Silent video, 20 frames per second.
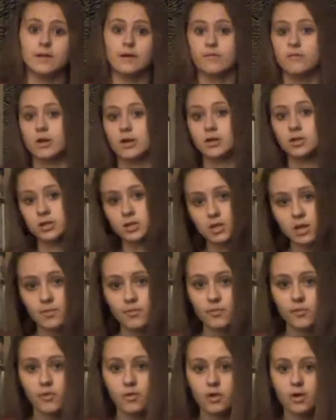never actually done
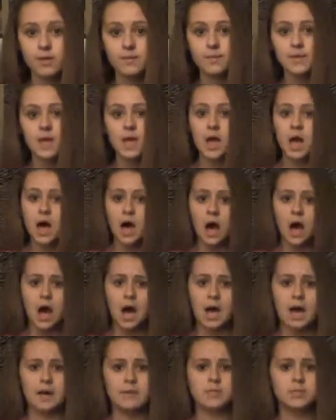before.
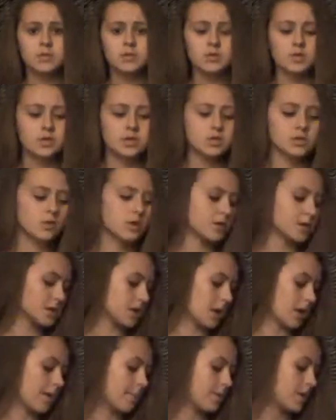I'm doing a story
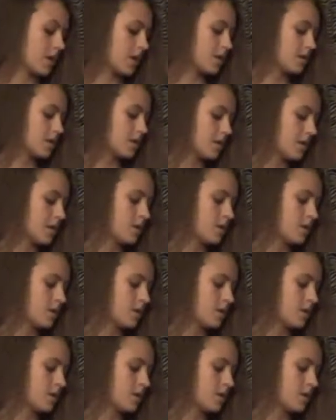time, and